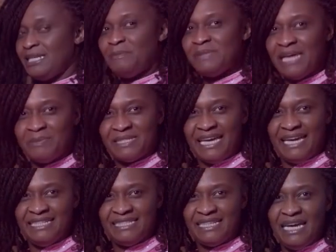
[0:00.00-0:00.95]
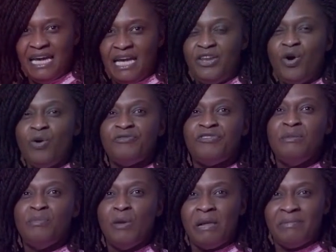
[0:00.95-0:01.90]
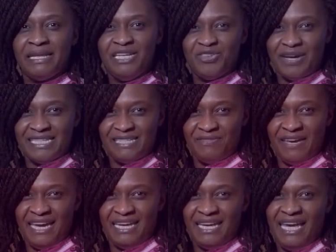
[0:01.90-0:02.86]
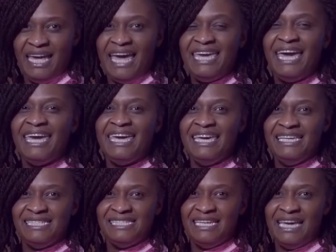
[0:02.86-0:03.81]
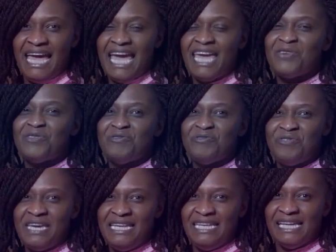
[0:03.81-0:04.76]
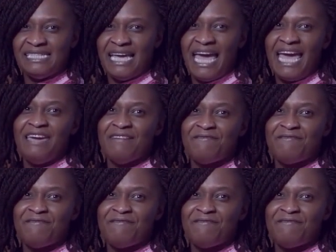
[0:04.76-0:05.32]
Tap send. No fee mobile money transfer. Eye easy, eye convenient, eye